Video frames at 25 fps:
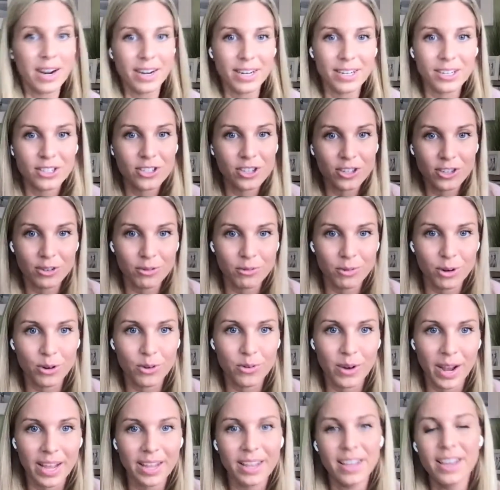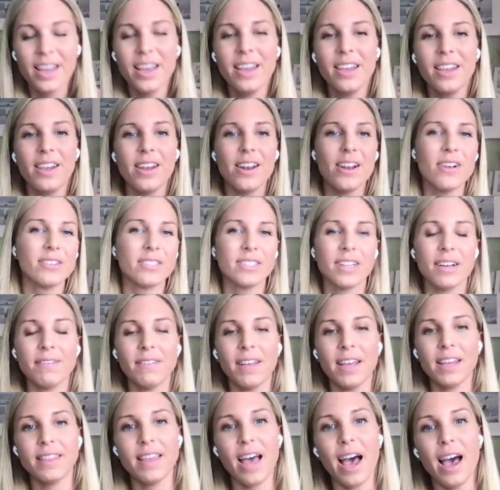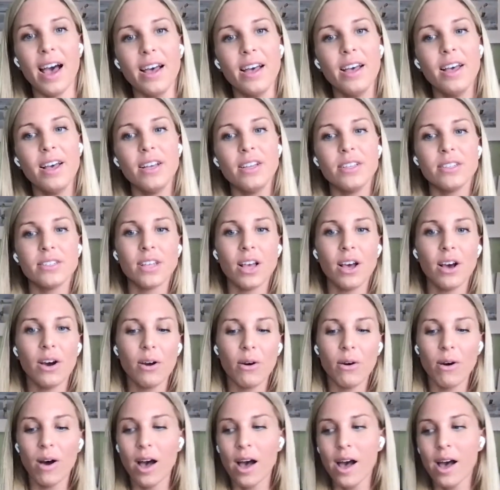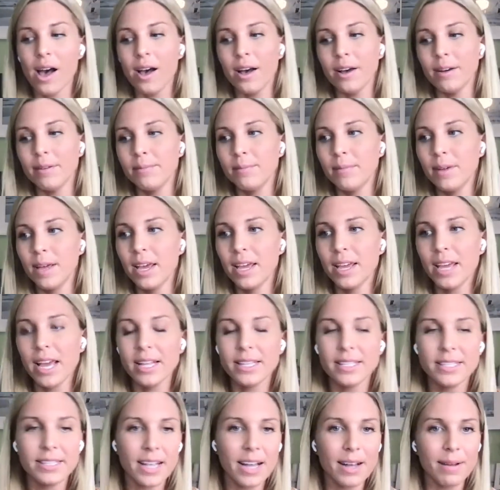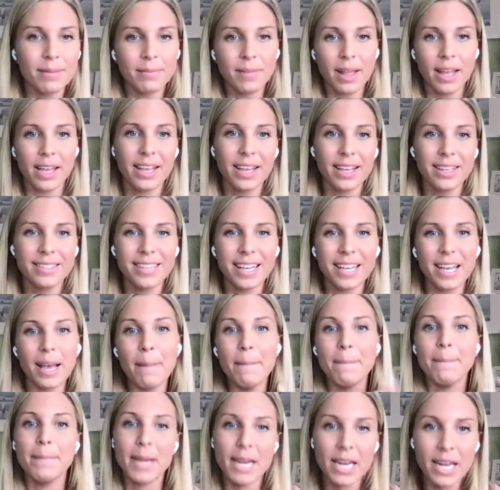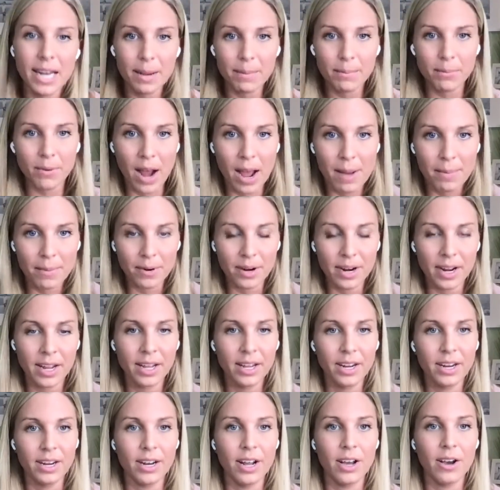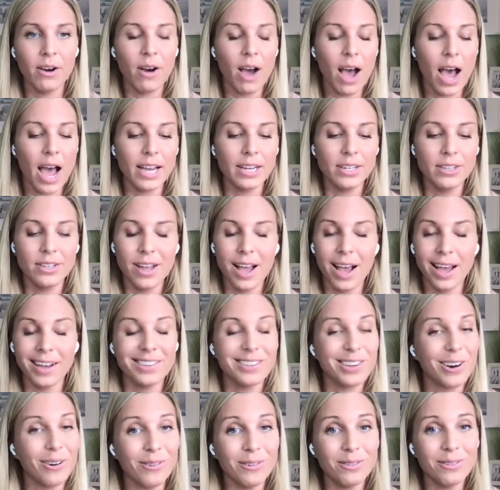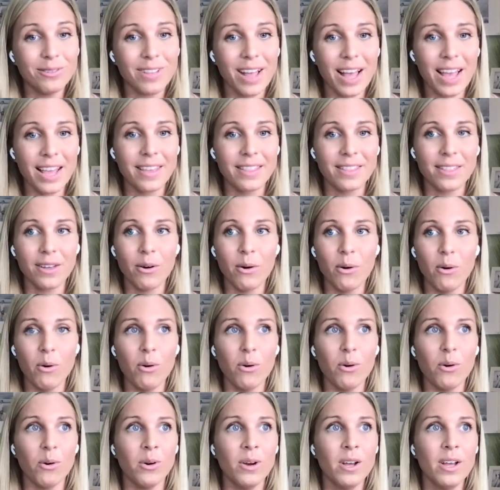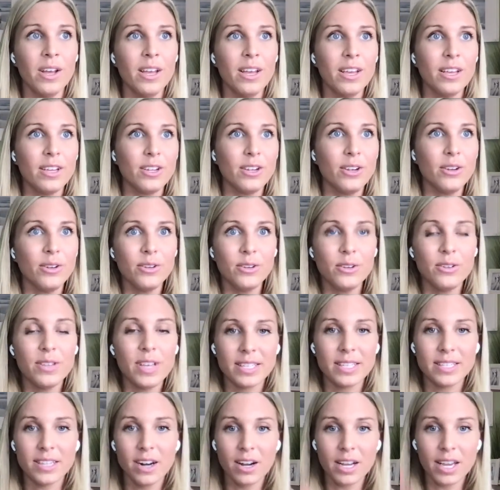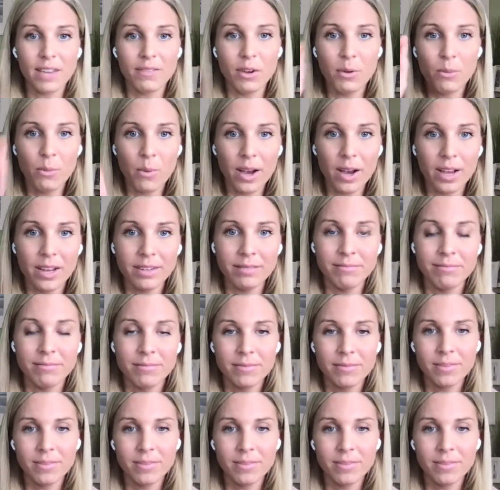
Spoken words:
in a circle real quick, stuff like that. So it gets them like, it's like immediate bribery. I don't like the whole, you do this and I'll give you one